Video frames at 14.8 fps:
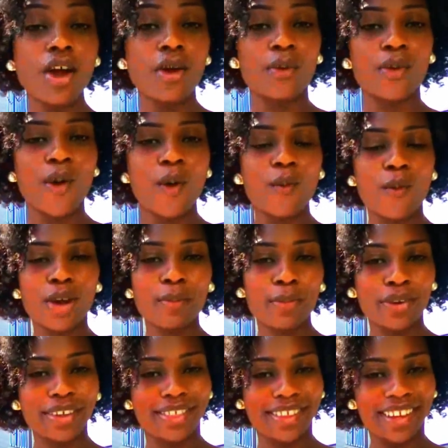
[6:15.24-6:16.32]
Oh, one
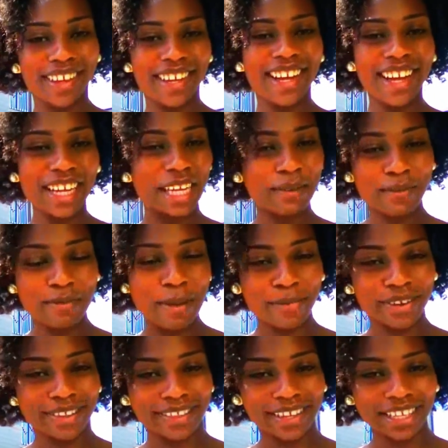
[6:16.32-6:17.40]
more thing, I keep
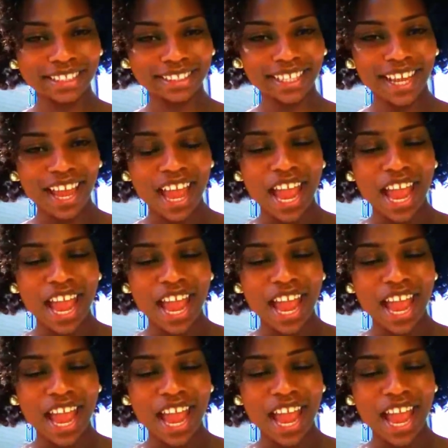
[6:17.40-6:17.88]
remembering things.